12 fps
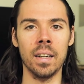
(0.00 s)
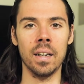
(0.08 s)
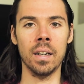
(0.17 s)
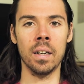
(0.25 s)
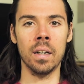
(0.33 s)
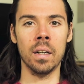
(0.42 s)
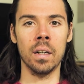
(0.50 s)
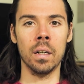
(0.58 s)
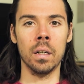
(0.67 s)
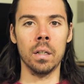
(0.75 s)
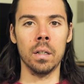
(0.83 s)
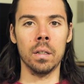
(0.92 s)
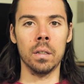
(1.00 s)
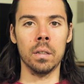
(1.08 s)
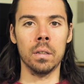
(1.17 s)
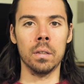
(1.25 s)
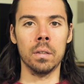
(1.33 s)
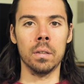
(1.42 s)

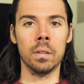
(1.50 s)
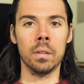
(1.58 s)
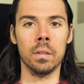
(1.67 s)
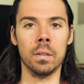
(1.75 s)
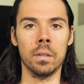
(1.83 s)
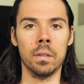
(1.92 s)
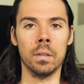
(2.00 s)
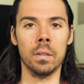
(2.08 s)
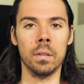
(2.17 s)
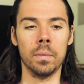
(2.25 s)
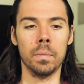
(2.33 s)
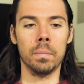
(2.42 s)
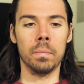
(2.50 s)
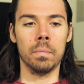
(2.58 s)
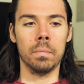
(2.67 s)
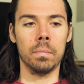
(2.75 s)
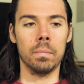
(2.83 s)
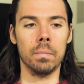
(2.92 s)

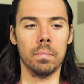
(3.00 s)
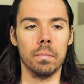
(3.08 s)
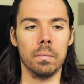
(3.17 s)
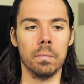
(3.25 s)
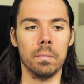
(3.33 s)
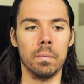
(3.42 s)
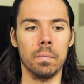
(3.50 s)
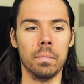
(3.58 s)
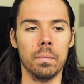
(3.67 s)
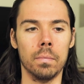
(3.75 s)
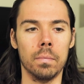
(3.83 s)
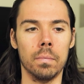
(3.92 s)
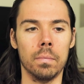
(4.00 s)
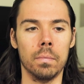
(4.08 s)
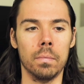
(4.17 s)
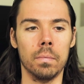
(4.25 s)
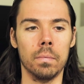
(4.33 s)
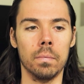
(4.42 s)

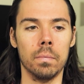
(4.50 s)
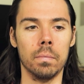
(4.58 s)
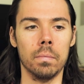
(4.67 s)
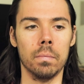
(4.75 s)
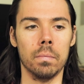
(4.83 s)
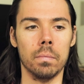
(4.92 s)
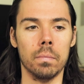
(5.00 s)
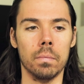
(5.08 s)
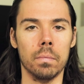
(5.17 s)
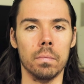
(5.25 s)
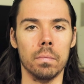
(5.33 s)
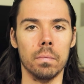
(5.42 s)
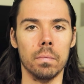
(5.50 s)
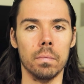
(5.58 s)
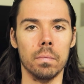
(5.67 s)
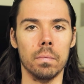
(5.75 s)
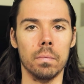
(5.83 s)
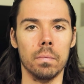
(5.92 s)

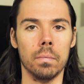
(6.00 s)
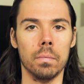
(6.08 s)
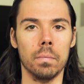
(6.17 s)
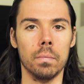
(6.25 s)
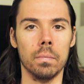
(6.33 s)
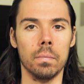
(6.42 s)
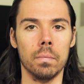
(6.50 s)
Nothing is said.